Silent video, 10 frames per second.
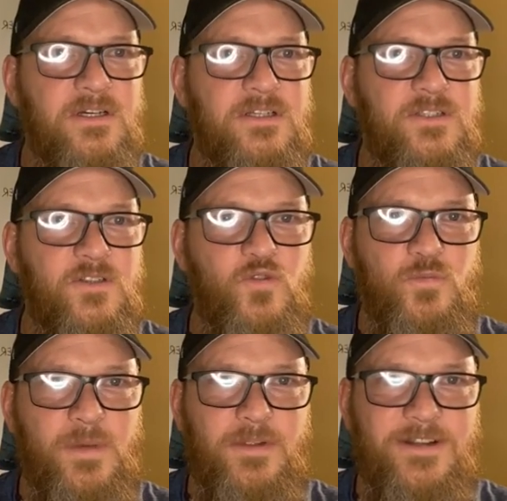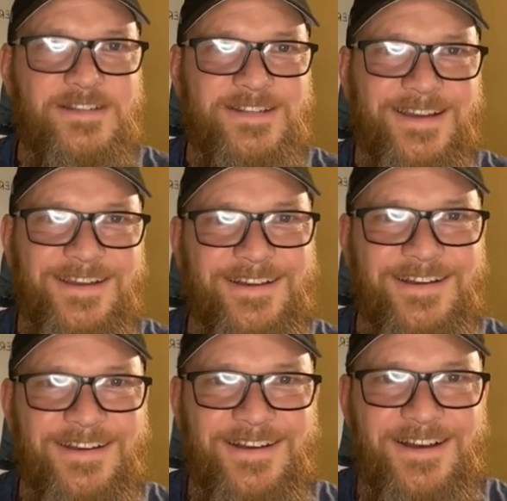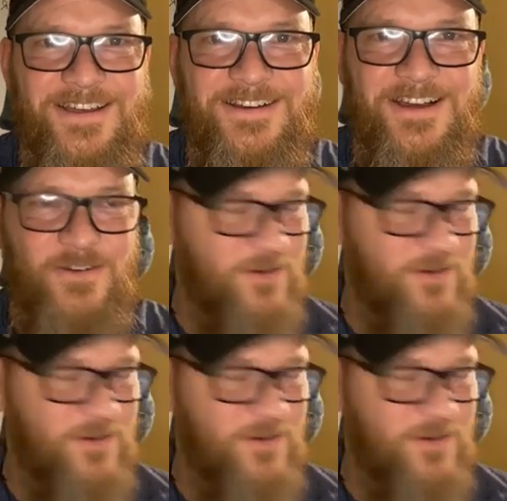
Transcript: assume people are listening. I don't know